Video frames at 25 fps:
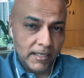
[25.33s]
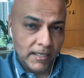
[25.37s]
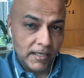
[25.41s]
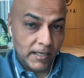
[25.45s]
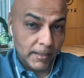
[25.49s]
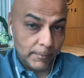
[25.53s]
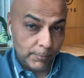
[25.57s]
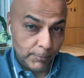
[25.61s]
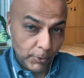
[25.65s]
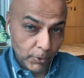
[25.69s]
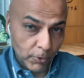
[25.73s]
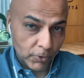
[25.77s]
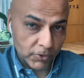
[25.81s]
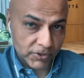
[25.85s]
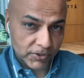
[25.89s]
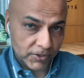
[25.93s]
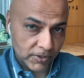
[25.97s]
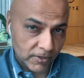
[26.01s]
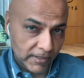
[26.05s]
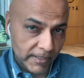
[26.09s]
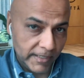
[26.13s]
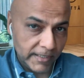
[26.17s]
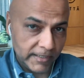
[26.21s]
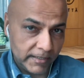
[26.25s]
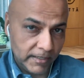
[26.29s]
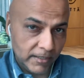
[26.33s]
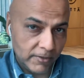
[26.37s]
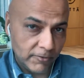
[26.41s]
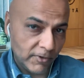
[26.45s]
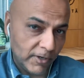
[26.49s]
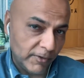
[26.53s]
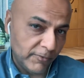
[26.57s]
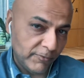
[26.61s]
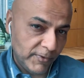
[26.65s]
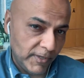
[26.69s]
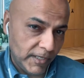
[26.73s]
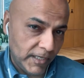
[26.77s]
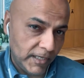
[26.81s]
I post on LinkedIn
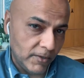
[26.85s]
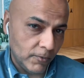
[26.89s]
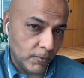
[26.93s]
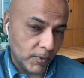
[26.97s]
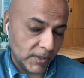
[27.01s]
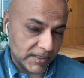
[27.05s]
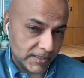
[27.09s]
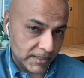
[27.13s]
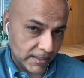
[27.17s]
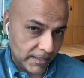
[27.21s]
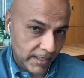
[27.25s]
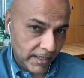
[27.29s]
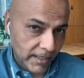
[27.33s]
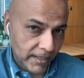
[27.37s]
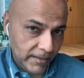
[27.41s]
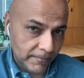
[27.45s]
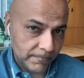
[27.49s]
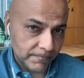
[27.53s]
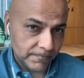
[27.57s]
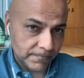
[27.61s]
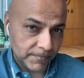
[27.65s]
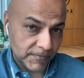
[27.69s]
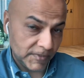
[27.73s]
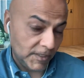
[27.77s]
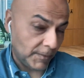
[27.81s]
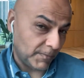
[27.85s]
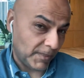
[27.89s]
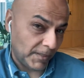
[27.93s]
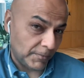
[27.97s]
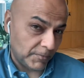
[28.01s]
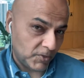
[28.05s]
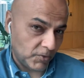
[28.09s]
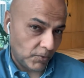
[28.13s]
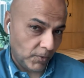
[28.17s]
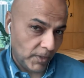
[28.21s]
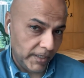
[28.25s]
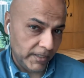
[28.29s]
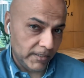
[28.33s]
roughly once a day,
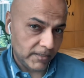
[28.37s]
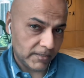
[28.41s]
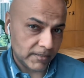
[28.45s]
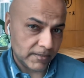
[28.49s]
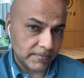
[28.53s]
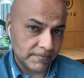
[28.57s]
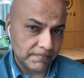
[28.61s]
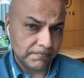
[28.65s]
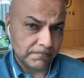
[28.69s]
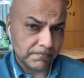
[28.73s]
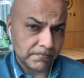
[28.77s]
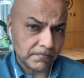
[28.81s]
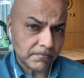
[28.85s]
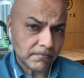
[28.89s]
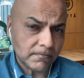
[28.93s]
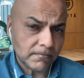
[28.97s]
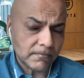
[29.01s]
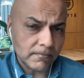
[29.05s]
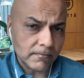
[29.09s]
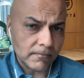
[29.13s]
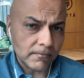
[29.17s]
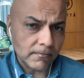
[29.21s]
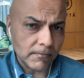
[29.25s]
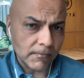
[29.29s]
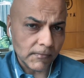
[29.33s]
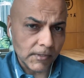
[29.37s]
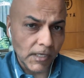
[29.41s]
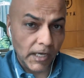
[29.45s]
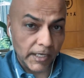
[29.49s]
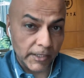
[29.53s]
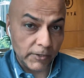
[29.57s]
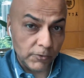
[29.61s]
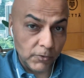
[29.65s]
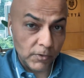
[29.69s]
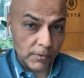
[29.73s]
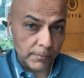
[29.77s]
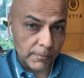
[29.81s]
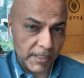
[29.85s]
sometimes twice. I
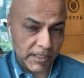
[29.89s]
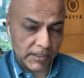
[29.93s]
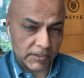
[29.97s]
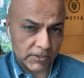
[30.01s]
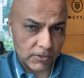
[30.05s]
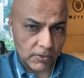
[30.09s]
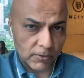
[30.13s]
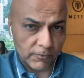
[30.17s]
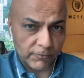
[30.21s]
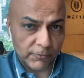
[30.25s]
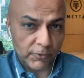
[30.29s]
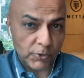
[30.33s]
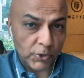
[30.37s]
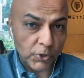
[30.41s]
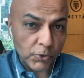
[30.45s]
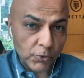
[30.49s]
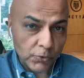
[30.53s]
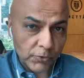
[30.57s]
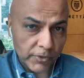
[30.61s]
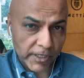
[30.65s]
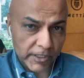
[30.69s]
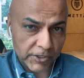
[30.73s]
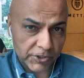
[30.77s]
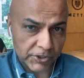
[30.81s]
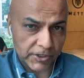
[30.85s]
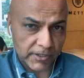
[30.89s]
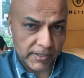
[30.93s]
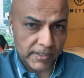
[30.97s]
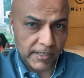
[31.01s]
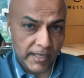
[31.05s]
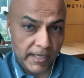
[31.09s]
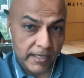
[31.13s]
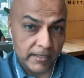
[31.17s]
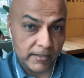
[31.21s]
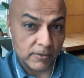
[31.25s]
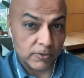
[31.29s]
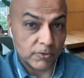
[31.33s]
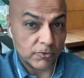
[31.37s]
do a mix of curation
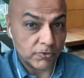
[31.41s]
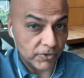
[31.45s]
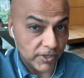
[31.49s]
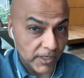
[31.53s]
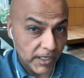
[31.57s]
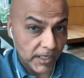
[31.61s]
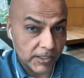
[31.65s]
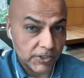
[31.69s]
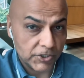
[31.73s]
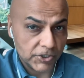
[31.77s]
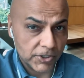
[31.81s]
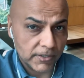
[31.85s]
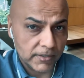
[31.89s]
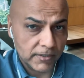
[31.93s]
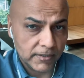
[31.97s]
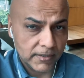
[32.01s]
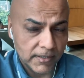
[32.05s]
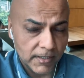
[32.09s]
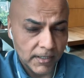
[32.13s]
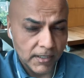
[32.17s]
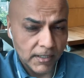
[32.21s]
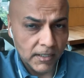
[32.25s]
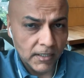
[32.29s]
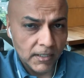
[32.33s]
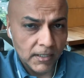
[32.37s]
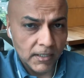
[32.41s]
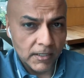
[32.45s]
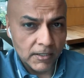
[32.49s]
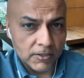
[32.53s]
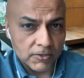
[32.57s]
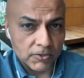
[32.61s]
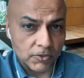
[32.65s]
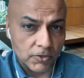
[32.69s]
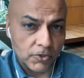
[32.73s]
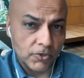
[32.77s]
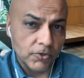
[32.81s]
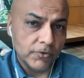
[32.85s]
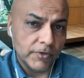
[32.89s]
and creation.
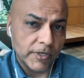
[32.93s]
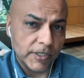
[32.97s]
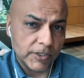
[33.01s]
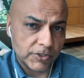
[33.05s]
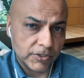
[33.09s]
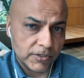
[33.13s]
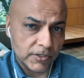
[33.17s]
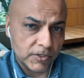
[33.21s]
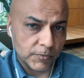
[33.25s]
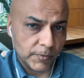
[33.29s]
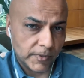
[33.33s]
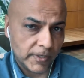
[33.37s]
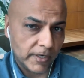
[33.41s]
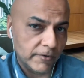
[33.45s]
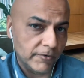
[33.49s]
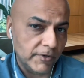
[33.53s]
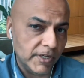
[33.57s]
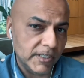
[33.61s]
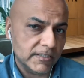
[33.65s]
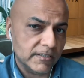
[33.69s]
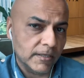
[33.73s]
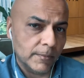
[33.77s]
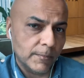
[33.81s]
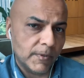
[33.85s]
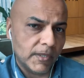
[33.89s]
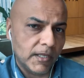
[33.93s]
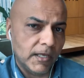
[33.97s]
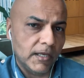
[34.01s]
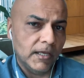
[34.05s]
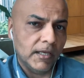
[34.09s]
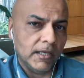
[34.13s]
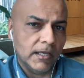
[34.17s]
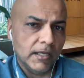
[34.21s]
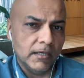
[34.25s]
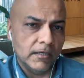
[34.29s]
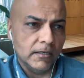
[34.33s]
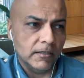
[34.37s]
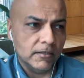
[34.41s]
So curation is when I read
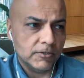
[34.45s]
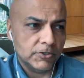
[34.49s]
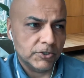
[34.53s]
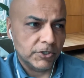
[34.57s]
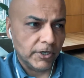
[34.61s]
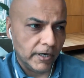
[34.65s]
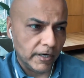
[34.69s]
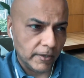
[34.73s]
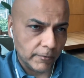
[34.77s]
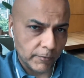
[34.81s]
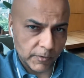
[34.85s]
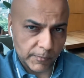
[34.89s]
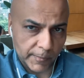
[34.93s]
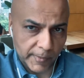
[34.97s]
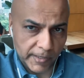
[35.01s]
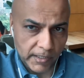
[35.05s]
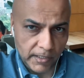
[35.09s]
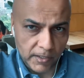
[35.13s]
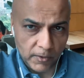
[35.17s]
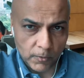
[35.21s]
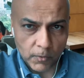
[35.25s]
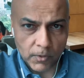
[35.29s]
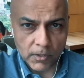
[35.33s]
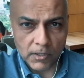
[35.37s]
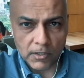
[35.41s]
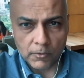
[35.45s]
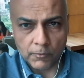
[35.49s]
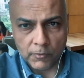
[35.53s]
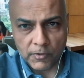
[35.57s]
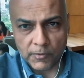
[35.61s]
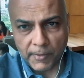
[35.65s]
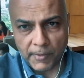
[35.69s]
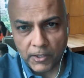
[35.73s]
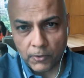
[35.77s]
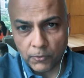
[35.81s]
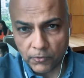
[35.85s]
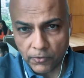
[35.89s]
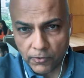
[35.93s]
something and share it with my network, with
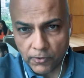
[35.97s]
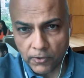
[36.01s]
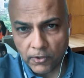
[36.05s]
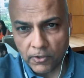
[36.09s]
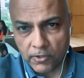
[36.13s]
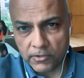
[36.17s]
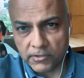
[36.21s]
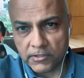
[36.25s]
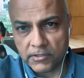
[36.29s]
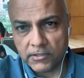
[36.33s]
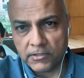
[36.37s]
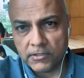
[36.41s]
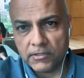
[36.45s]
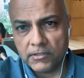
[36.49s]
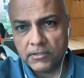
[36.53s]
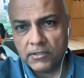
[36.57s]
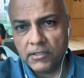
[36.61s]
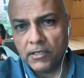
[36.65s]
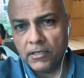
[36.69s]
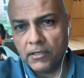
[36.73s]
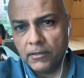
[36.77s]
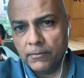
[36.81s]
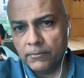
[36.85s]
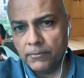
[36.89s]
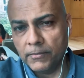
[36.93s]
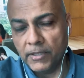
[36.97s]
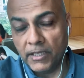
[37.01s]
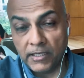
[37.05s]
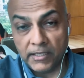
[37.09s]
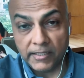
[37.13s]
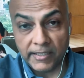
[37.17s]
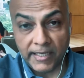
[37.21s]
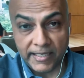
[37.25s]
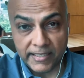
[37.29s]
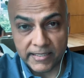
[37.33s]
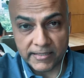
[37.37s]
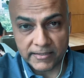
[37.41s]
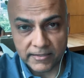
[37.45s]
my own thoughts and
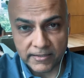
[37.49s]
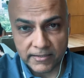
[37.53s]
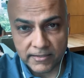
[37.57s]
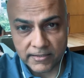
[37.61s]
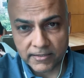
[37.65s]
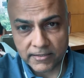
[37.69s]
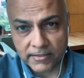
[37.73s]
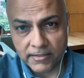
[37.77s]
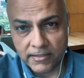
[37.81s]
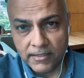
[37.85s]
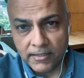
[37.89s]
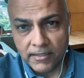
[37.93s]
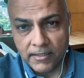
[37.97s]
analysis.